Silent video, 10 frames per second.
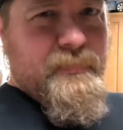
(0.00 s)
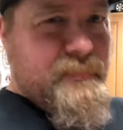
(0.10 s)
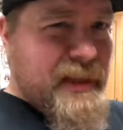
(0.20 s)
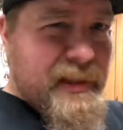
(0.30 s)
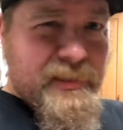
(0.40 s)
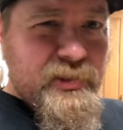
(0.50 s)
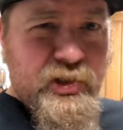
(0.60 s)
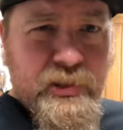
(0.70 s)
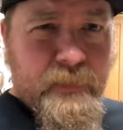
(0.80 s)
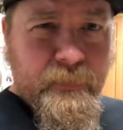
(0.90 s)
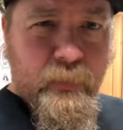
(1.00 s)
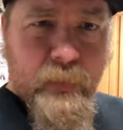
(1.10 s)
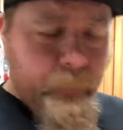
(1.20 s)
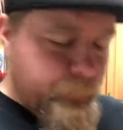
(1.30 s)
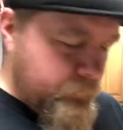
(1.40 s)
tinge, if you
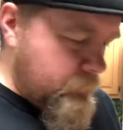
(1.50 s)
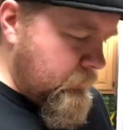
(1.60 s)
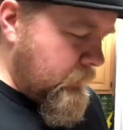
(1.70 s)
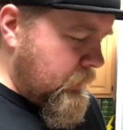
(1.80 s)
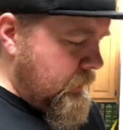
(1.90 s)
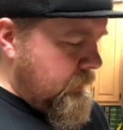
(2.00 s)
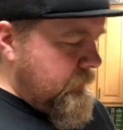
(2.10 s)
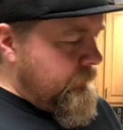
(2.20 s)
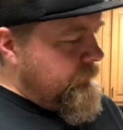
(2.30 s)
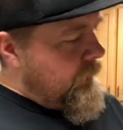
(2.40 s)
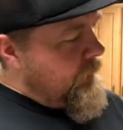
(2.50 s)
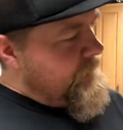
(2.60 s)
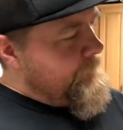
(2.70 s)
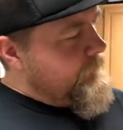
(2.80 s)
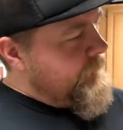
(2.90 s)
will.
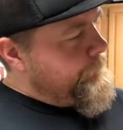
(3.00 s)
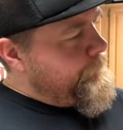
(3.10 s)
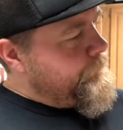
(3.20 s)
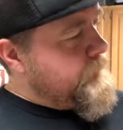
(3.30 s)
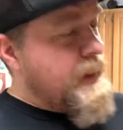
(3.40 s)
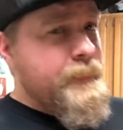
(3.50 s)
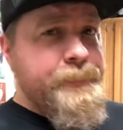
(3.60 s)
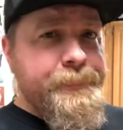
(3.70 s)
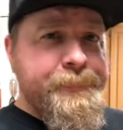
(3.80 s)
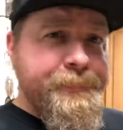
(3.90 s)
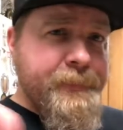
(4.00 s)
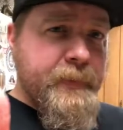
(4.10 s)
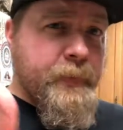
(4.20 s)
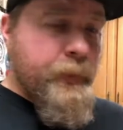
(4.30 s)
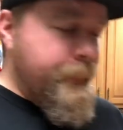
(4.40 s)
But yeah, that's
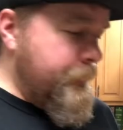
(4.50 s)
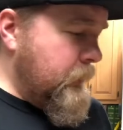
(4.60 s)
cool.